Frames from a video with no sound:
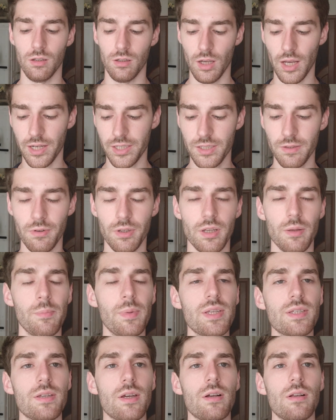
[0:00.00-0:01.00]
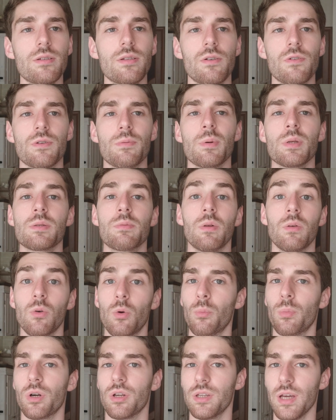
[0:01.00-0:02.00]
activated B cells are responsible for
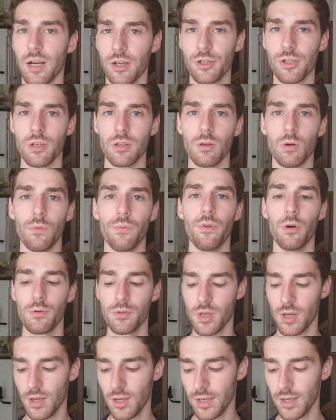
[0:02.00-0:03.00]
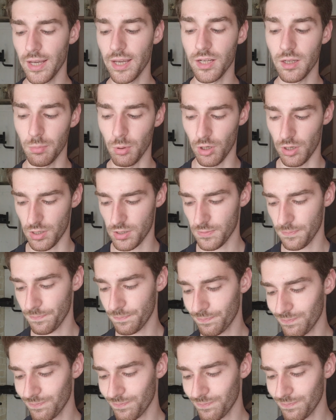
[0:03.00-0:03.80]
production of those antibodies.